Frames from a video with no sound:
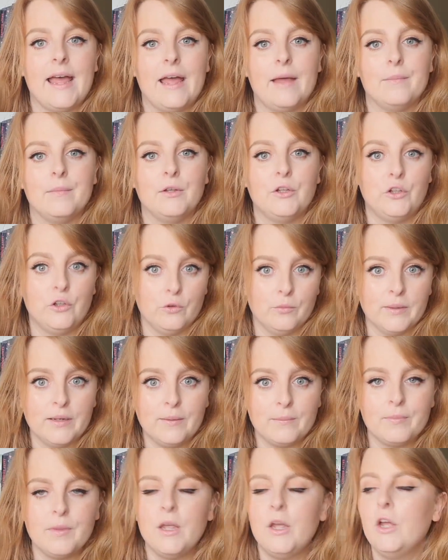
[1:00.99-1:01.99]
human
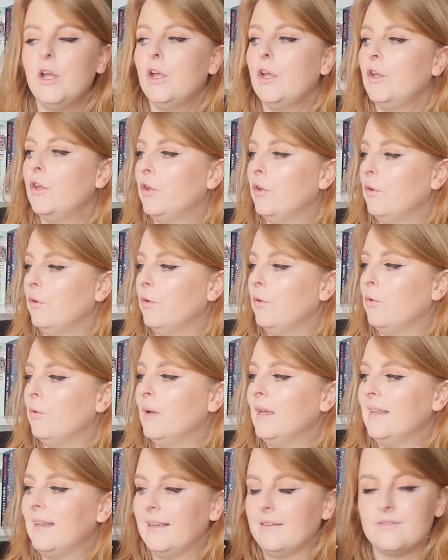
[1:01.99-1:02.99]
who
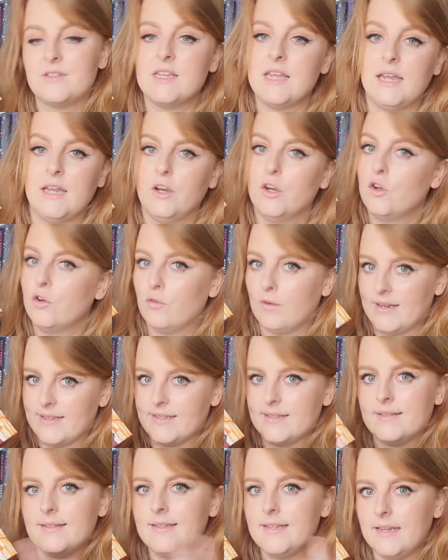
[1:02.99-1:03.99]
lives in
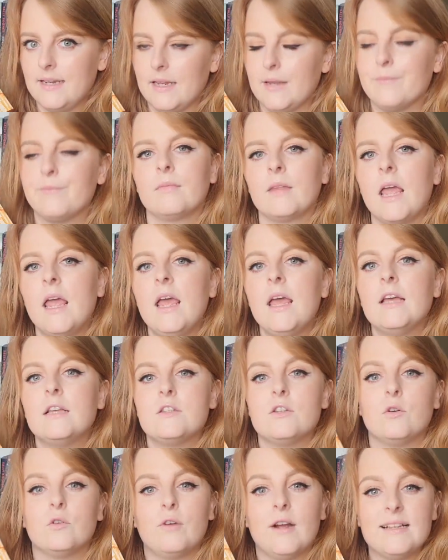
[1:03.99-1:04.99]
Crescent City.
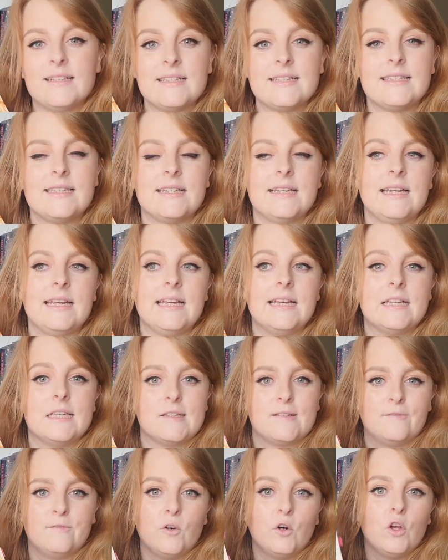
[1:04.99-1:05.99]
So Crescent City
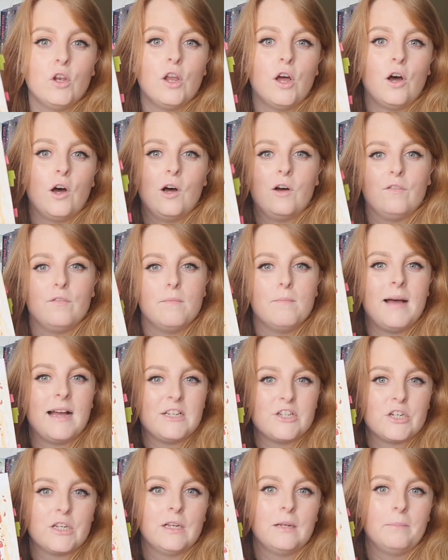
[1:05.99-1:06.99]
is full of
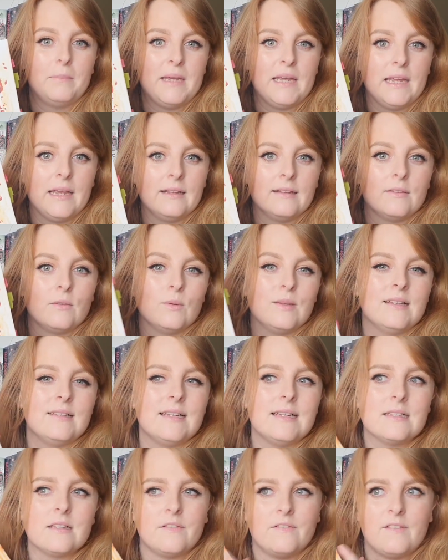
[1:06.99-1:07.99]
magical beings, so this
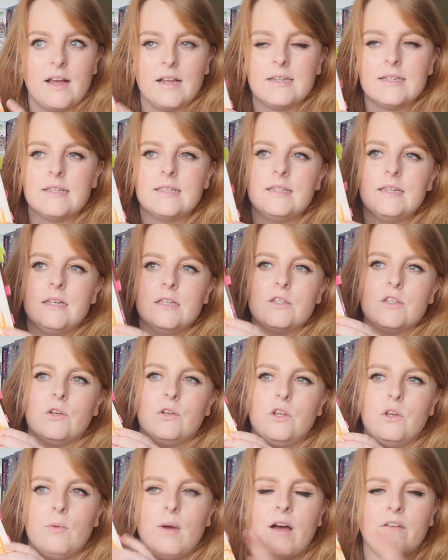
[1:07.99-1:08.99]
is a fantasy, so
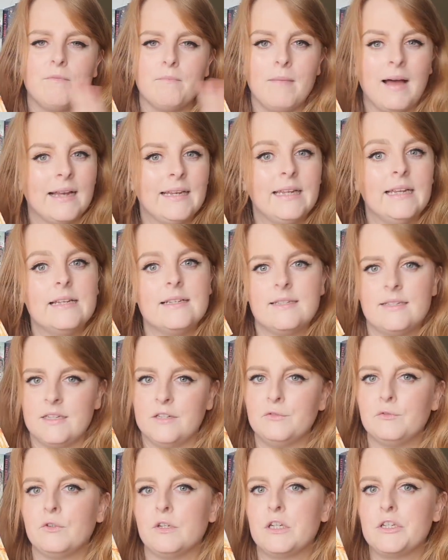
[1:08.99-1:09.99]
you have many
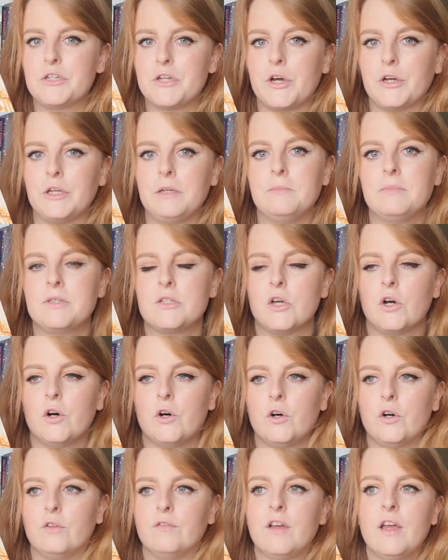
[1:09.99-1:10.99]
different types
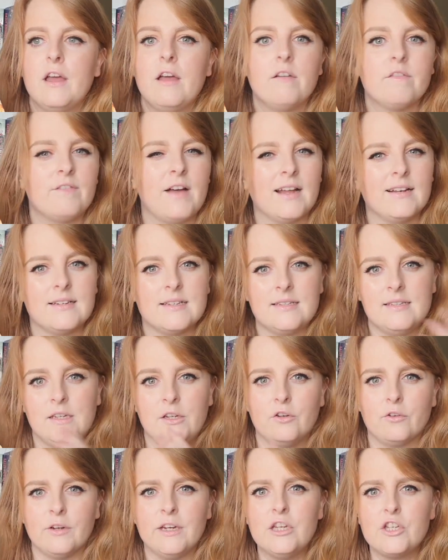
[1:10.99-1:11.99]
of fantasy
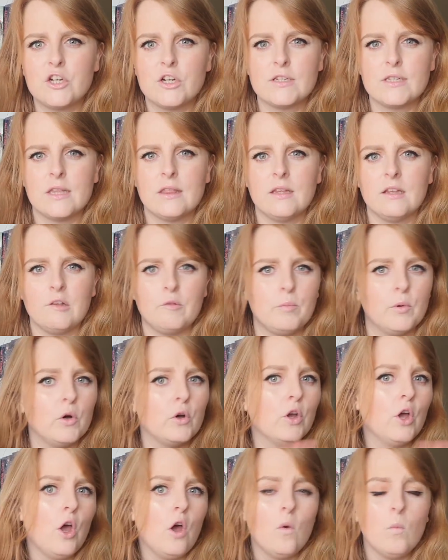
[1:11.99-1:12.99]
creatures in this
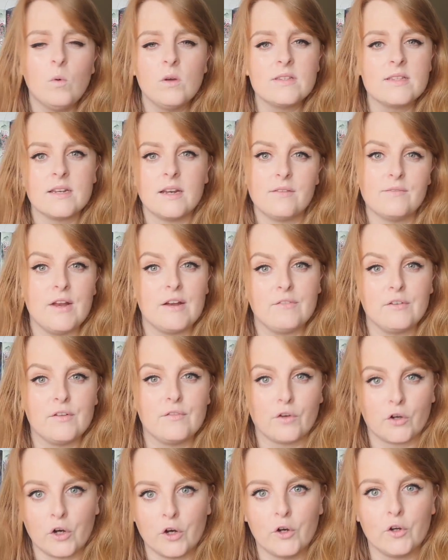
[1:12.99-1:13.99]
book, ones that I've never
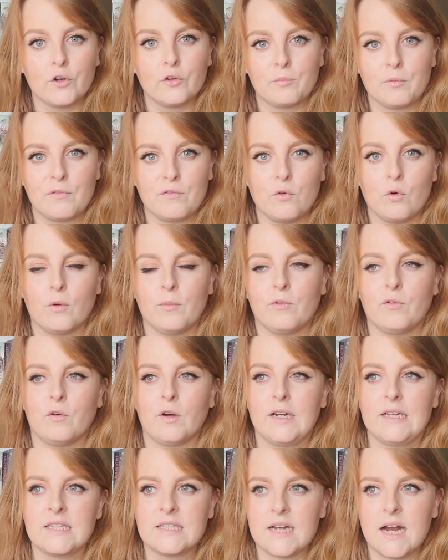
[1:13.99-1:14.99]
even heard of before
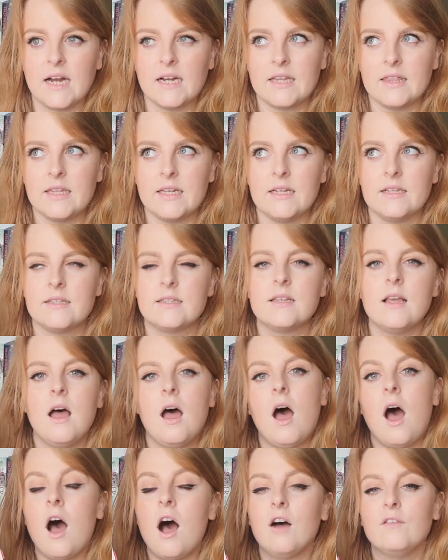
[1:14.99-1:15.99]
I started this.
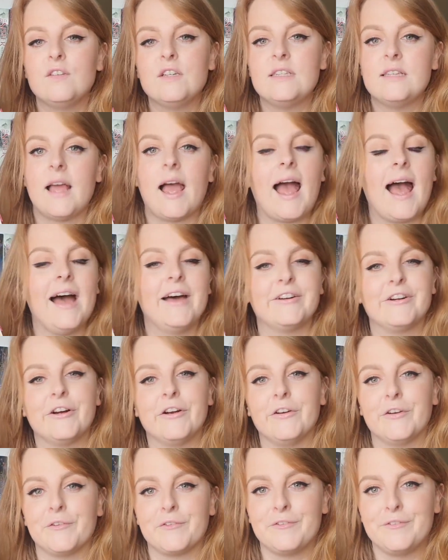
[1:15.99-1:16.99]
Obviously I had
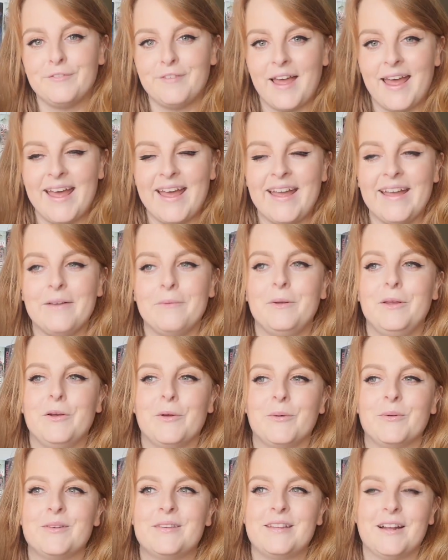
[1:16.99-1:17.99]
heard of fae. We
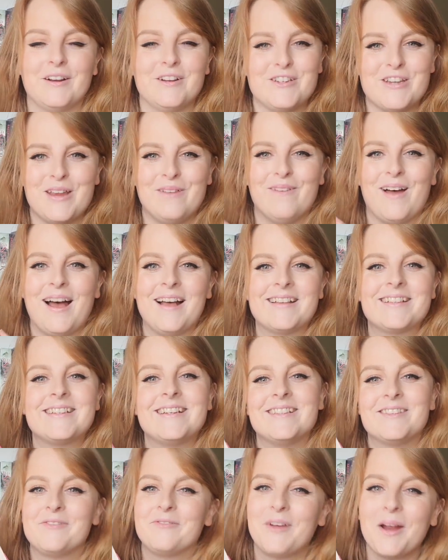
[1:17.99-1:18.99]
know Sarah J Maas
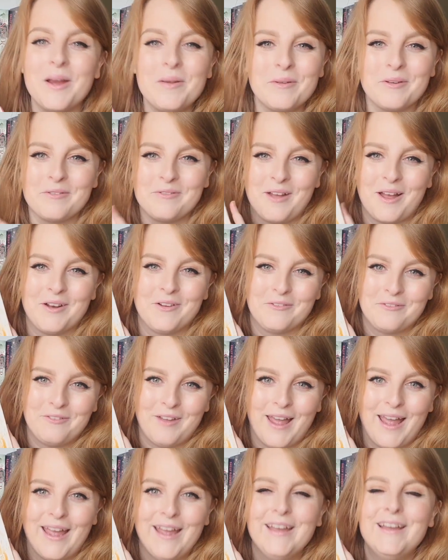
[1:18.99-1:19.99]
is a very big fan of
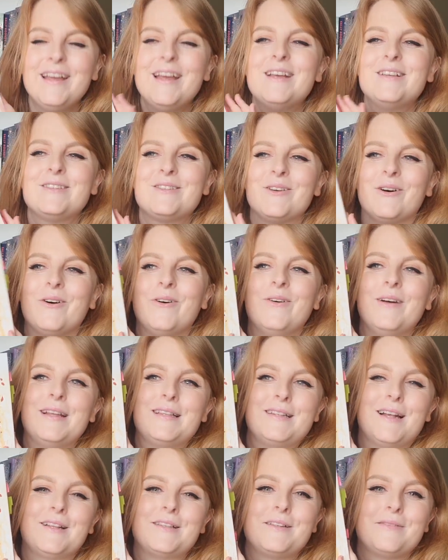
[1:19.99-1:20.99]
fae, so it's
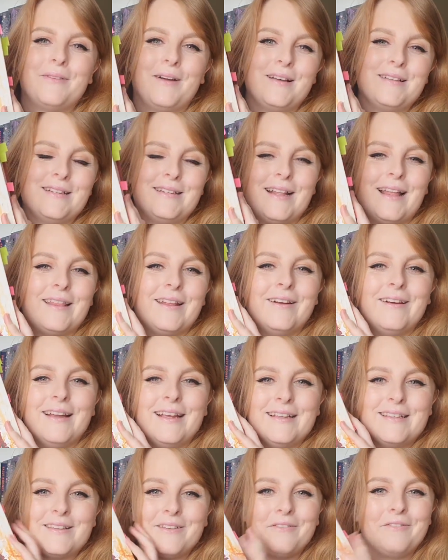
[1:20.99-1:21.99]
not surprising that there
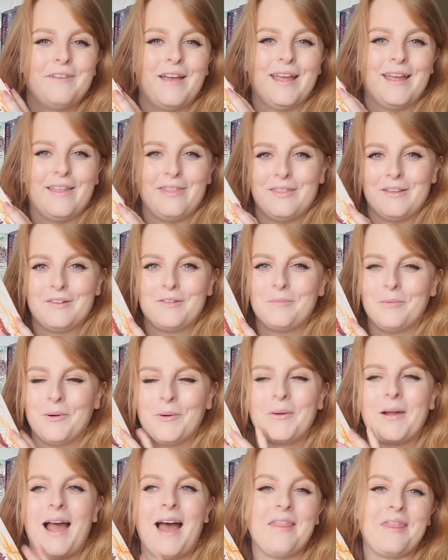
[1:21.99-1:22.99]
is fae in this
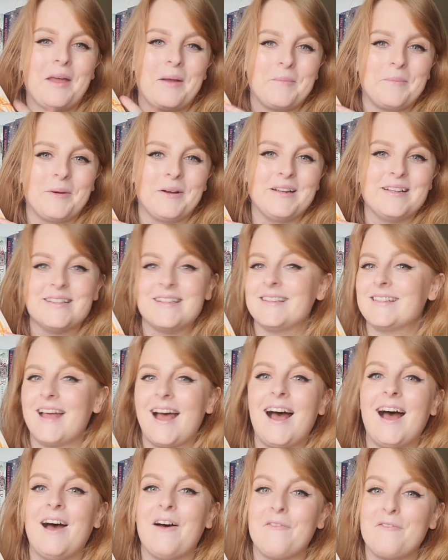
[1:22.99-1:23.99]
book and that Bryce is a
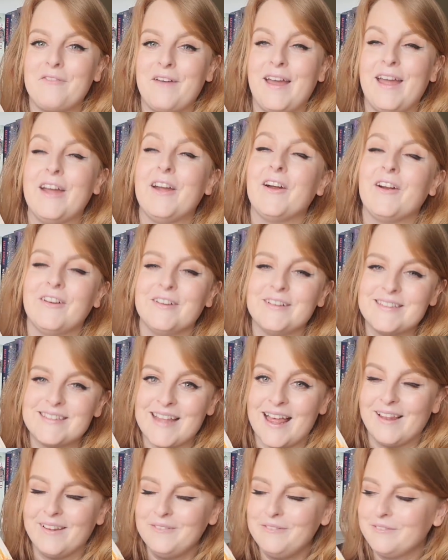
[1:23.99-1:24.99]
half fae
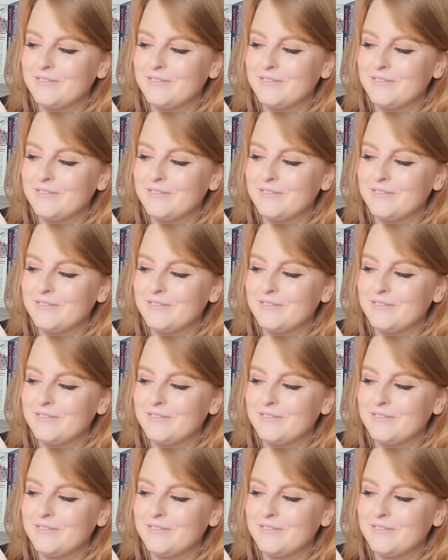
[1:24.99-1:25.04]
herself.